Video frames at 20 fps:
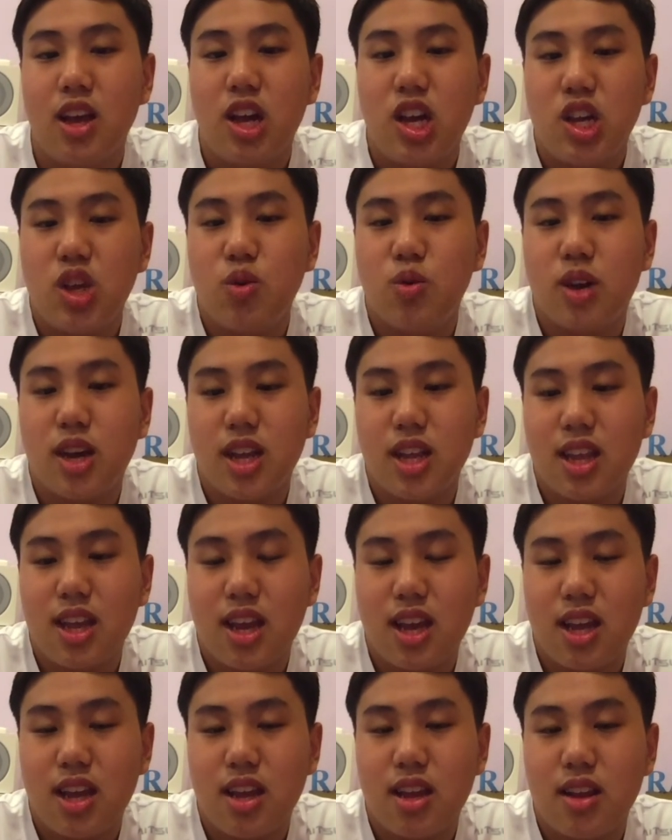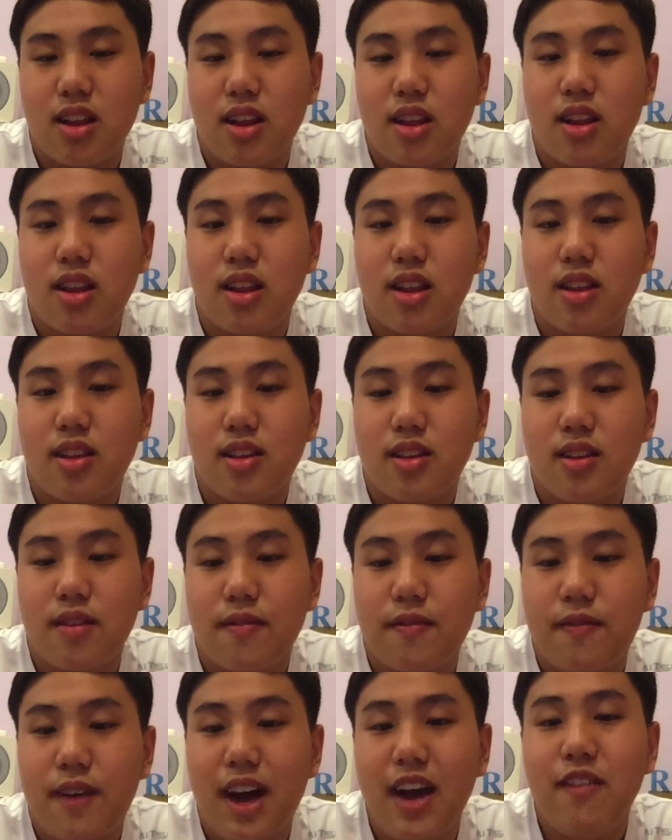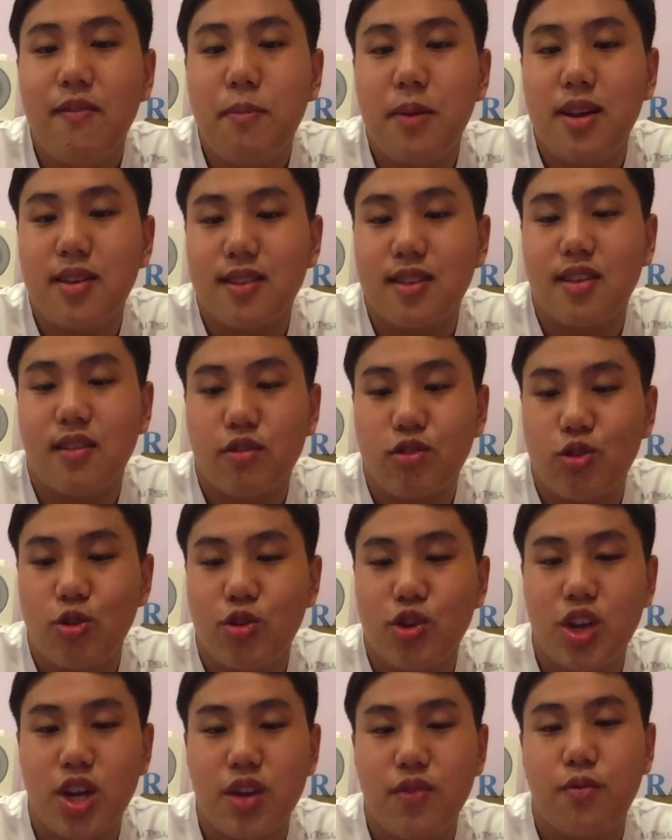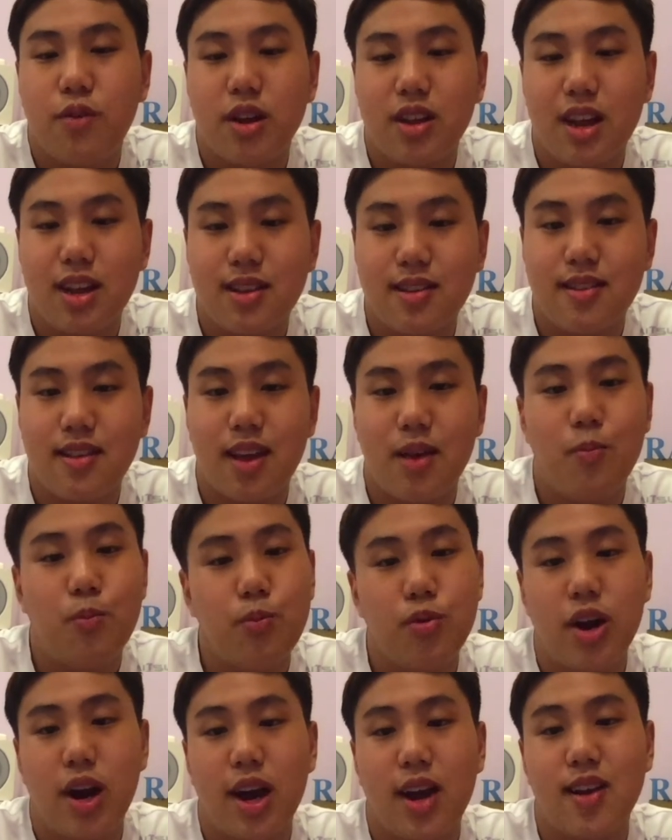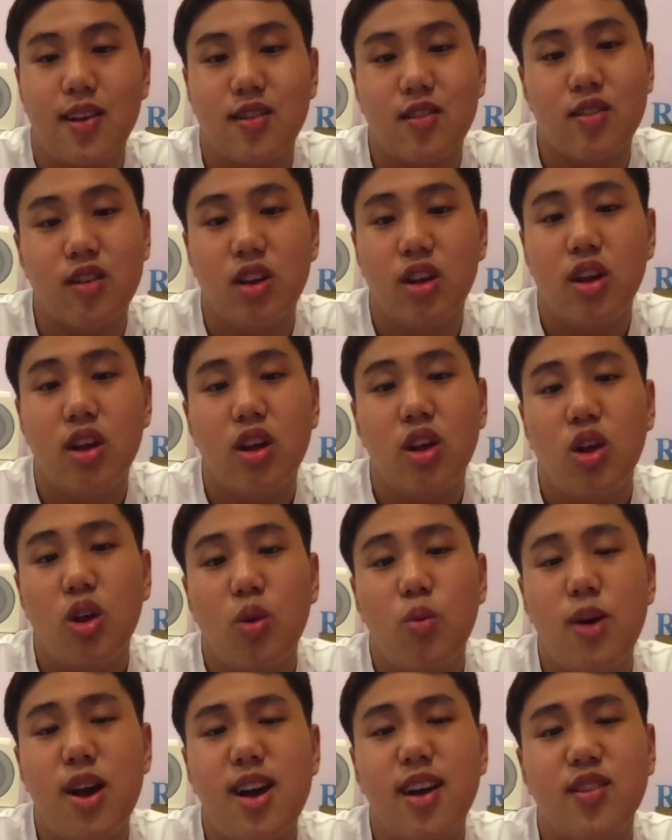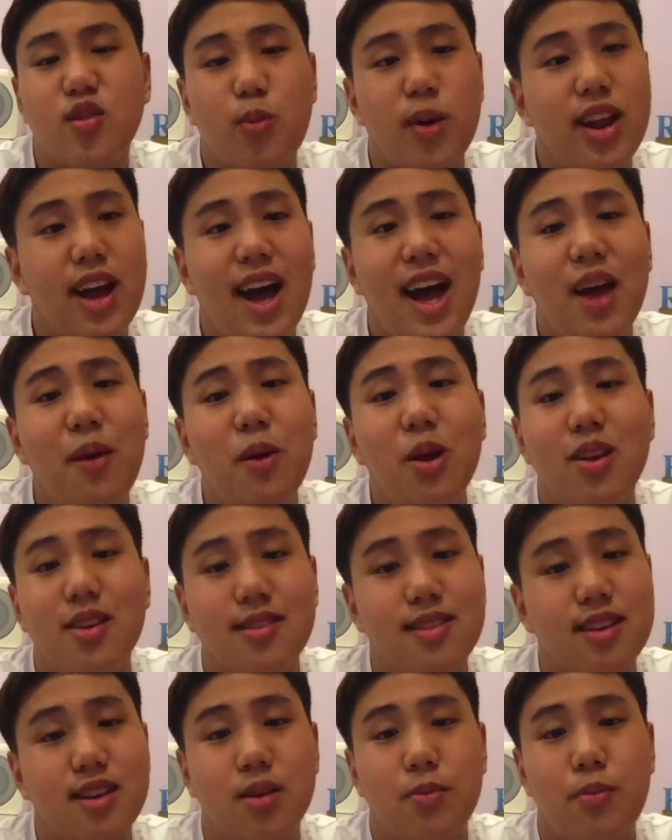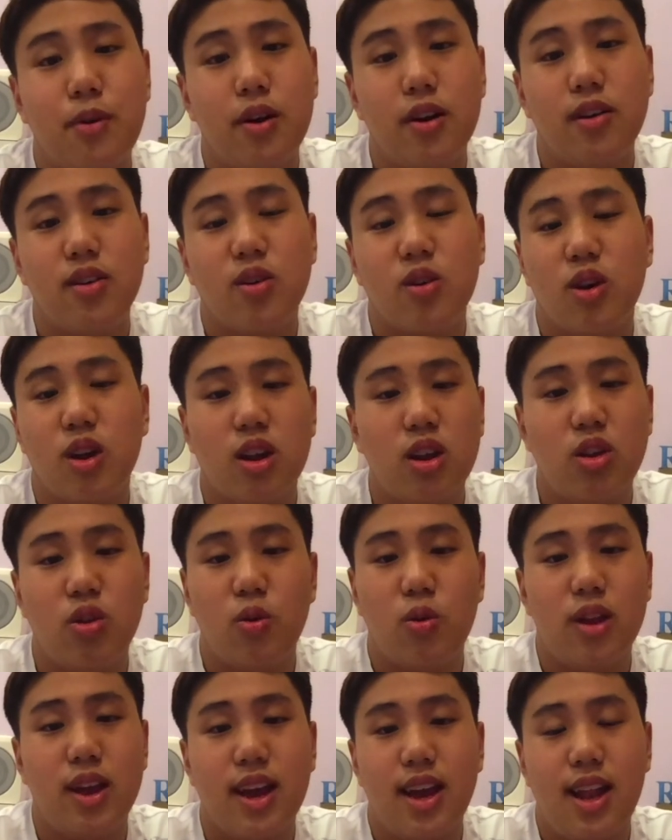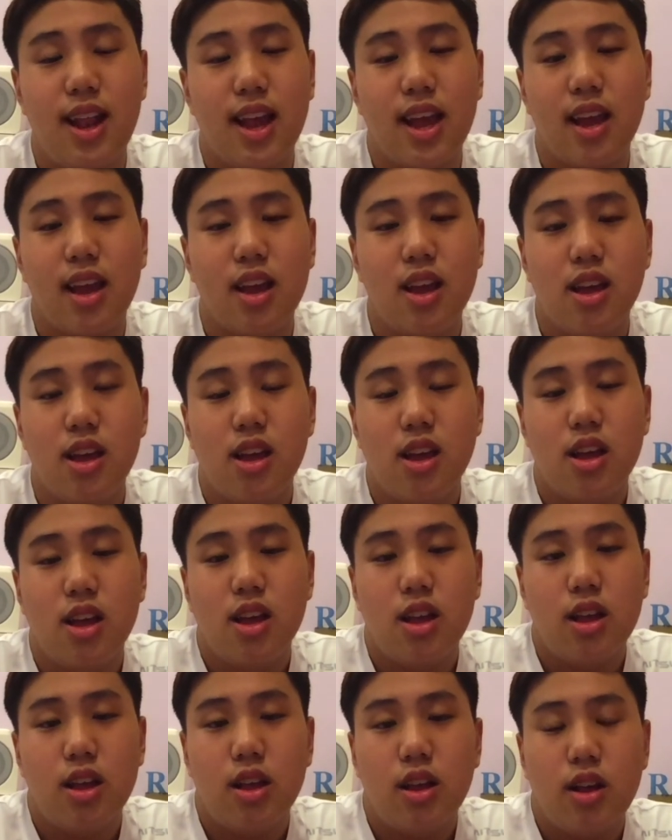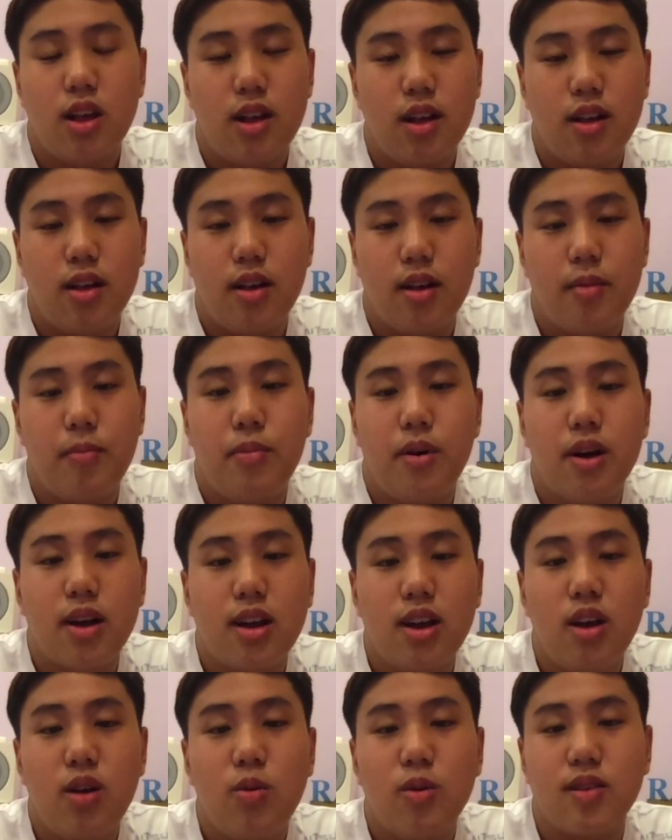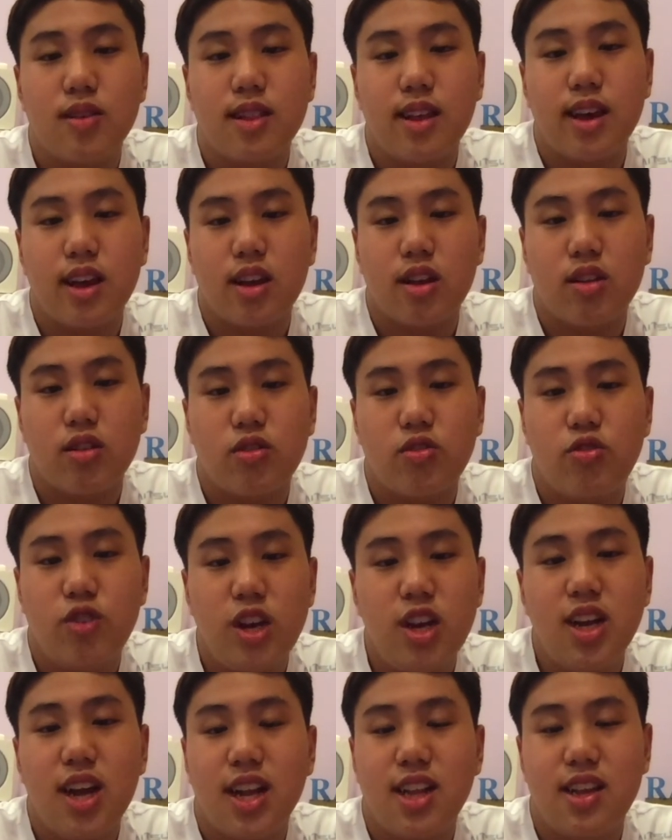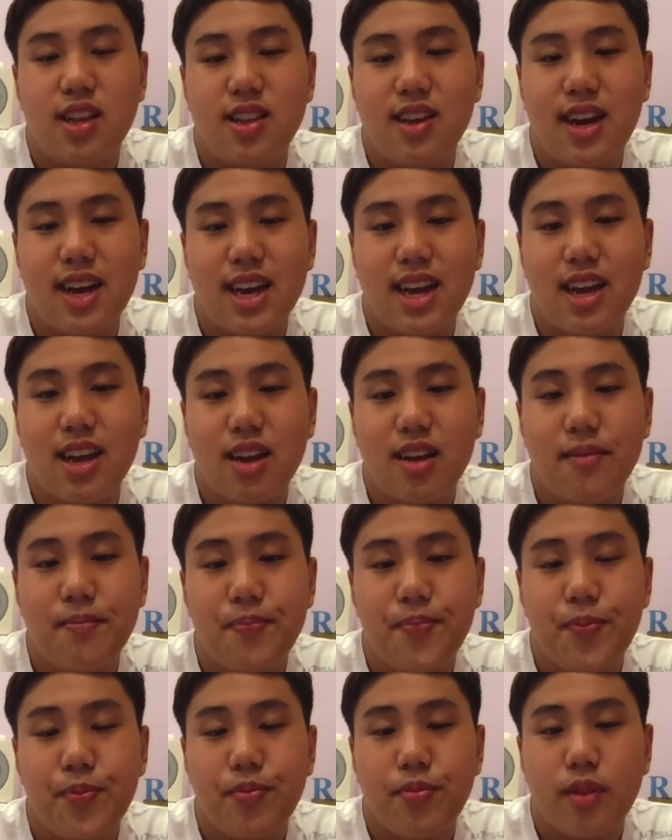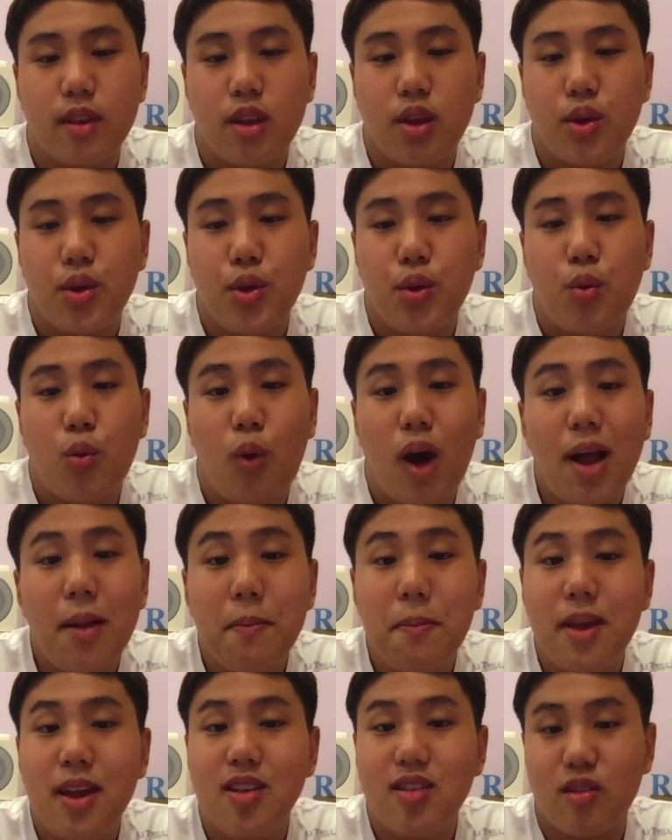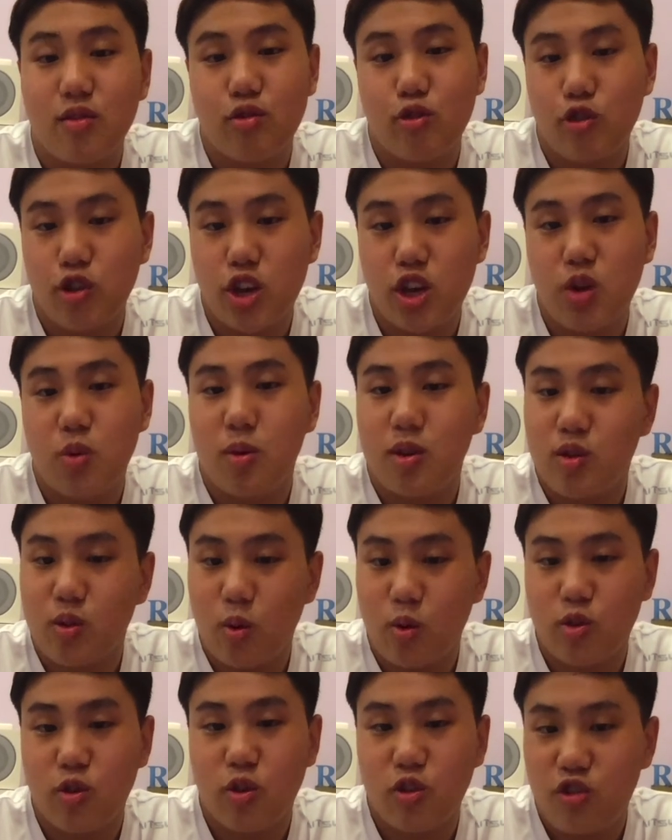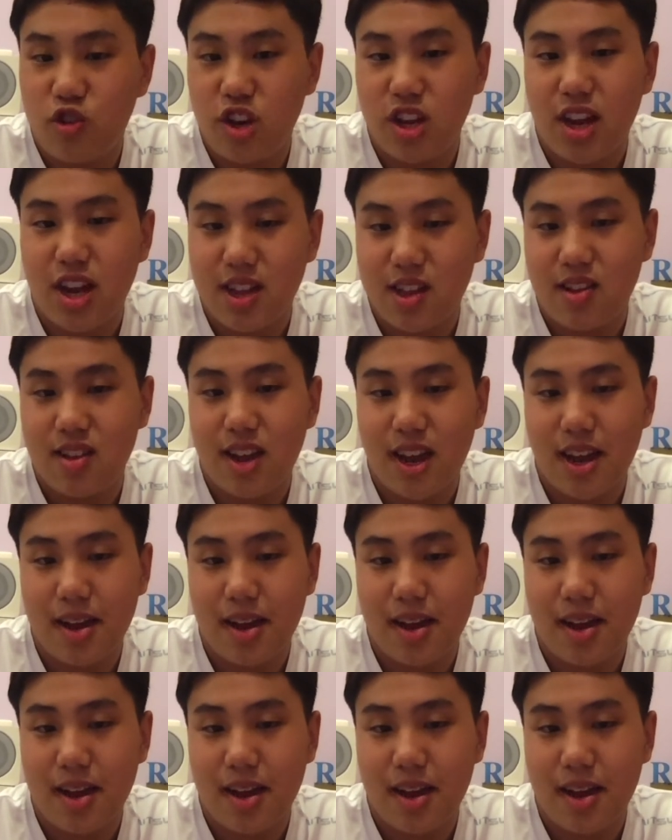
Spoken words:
you can get 5 pieces of sushi for that same price. Whereas when I went to Singapore, you couldn't do that. Like, a burger was like $3.99. One piece of sushi was also $3.99.